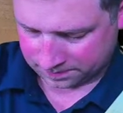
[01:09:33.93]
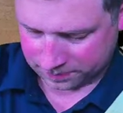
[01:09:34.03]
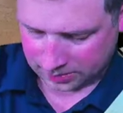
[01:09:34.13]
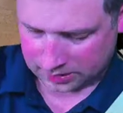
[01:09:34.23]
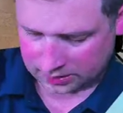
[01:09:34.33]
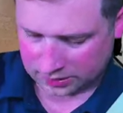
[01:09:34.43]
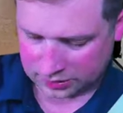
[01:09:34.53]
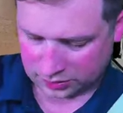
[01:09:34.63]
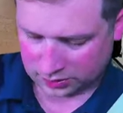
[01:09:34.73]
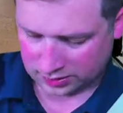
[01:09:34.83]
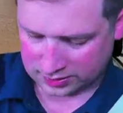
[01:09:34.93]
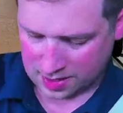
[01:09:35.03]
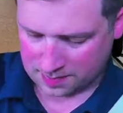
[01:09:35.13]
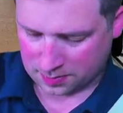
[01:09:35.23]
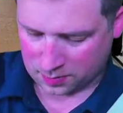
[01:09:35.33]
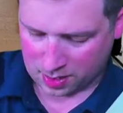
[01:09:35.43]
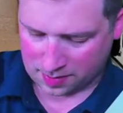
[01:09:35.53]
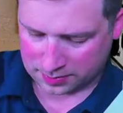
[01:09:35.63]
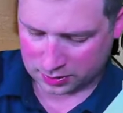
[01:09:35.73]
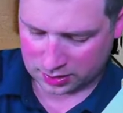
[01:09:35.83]
but this is a good example where
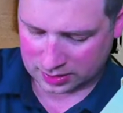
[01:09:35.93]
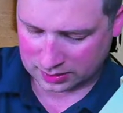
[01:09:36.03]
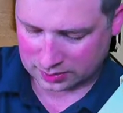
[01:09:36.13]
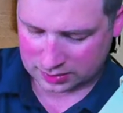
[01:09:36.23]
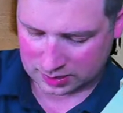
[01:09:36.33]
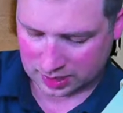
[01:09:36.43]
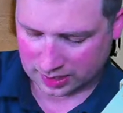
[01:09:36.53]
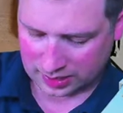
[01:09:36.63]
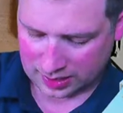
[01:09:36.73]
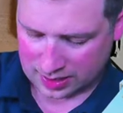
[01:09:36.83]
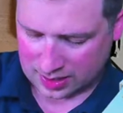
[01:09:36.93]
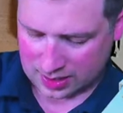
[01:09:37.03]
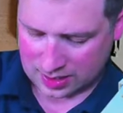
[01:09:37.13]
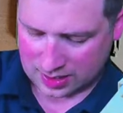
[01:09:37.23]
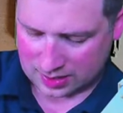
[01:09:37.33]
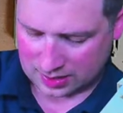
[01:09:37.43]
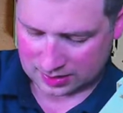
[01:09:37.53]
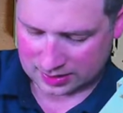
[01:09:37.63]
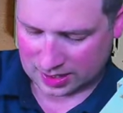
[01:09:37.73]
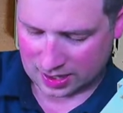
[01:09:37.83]
I'm sure this was like the
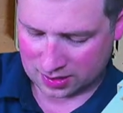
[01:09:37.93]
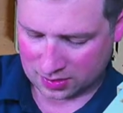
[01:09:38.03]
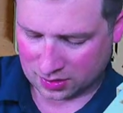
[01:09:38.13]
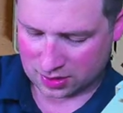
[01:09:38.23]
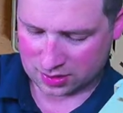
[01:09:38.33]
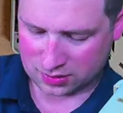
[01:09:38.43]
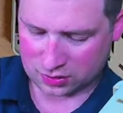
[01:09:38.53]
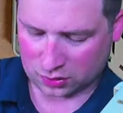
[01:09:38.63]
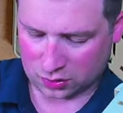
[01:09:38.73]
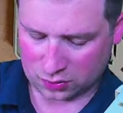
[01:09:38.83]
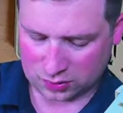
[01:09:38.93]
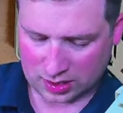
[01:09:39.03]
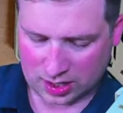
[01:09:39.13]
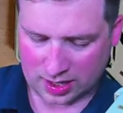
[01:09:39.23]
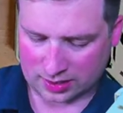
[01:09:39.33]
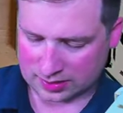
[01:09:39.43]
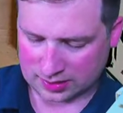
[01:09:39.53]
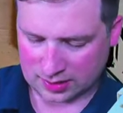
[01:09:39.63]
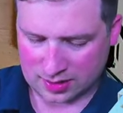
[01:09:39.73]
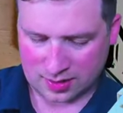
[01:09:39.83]
standard screw
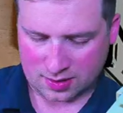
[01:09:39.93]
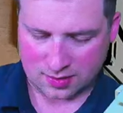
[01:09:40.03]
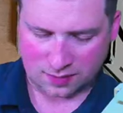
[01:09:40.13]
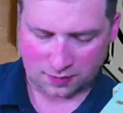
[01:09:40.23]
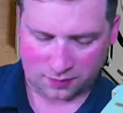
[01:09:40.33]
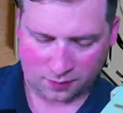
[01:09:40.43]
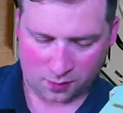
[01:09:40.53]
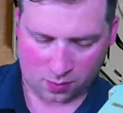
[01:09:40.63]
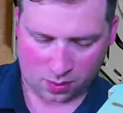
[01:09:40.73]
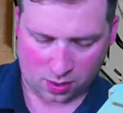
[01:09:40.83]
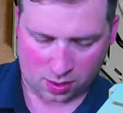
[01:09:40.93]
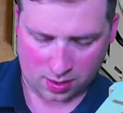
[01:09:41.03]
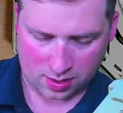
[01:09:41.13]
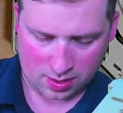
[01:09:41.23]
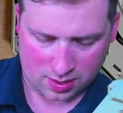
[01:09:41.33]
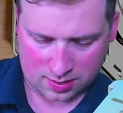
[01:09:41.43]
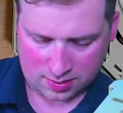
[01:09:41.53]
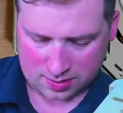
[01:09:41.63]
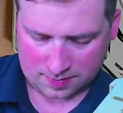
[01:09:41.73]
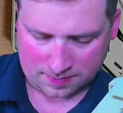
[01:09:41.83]
size for
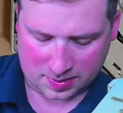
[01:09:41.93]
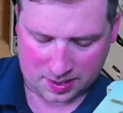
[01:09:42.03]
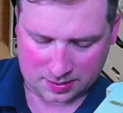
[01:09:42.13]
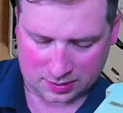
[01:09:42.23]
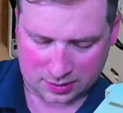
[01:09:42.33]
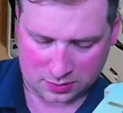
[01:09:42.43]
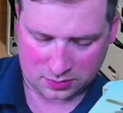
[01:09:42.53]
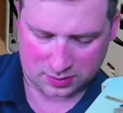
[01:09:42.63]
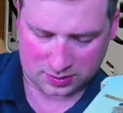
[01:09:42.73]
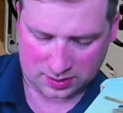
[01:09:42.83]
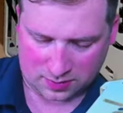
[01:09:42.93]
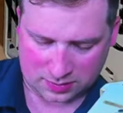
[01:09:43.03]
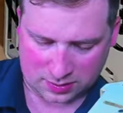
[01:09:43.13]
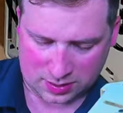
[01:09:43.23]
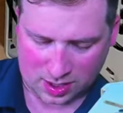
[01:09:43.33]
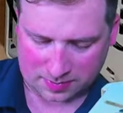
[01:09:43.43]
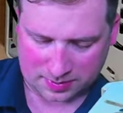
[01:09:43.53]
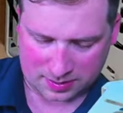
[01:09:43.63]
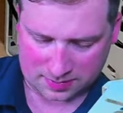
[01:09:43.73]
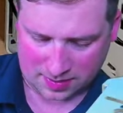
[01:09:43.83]
PSUs that was
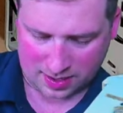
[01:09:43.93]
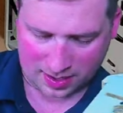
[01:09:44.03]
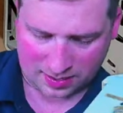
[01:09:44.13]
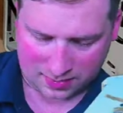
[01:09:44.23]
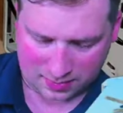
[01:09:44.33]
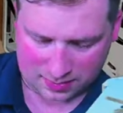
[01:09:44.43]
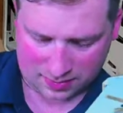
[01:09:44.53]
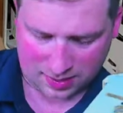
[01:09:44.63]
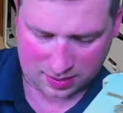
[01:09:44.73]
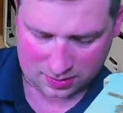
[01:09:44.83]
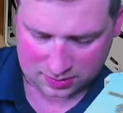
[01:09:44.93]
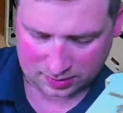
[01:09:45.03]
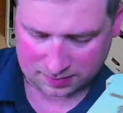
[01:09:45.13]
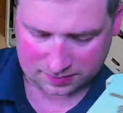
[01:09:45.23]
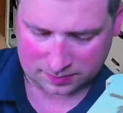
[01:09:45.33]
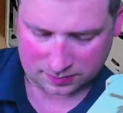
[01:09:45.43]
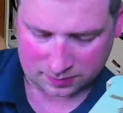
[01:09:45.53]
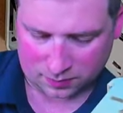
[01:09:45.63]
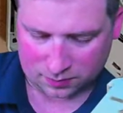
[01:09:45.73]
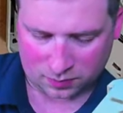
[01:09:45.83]
adopted by in some
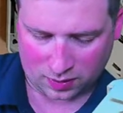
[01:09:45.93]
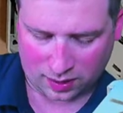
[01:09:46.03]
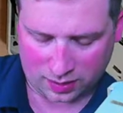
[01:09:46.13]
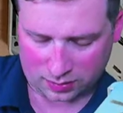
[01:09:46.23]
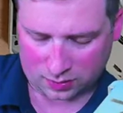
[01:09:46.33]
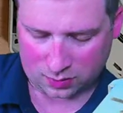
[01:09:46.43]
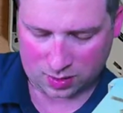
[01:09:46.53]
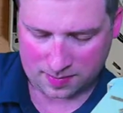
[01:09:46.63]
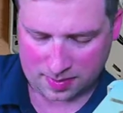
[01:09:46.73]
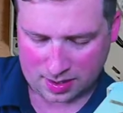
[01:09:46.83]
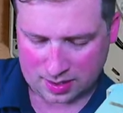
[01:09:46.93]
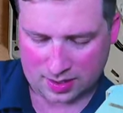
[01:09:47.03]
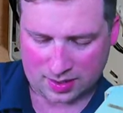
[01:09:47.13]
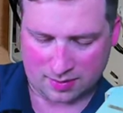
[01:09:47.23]
regulatory body,